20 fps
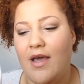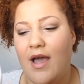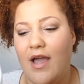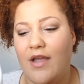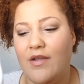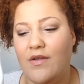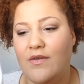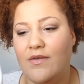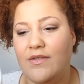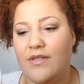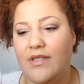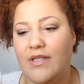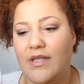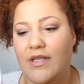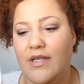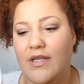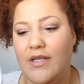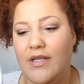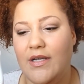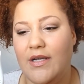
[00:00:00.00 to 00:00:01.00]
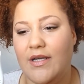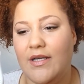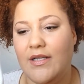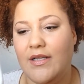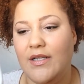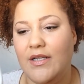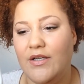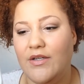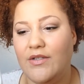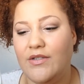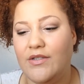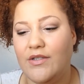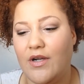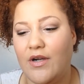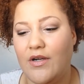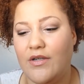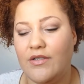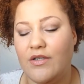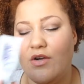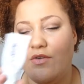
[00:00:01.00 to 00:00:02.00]
I use the Clear
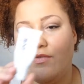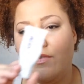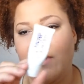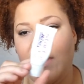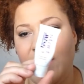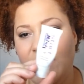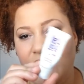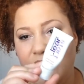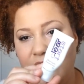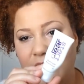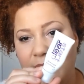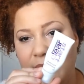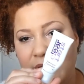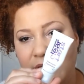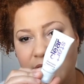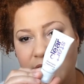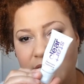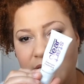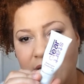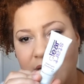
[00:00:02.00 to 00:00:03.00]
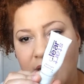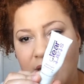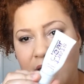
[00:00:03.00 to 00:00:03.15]
Start Overnight Treatment.